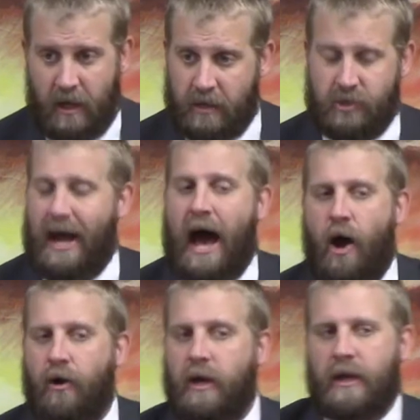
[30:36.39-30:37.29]
So
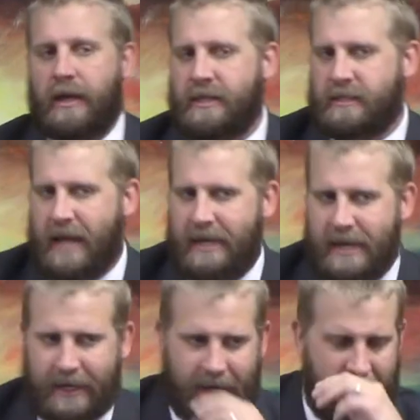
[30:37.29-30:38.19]
now he's
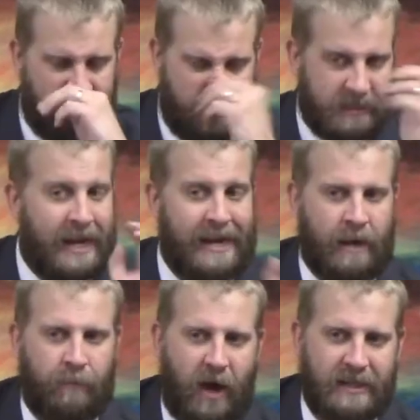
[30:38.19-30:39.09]
sending gifts, he's sending
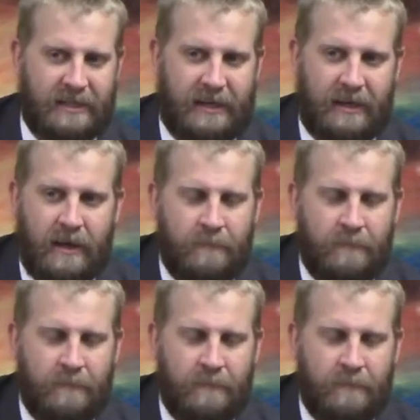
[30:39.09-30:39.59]
a present,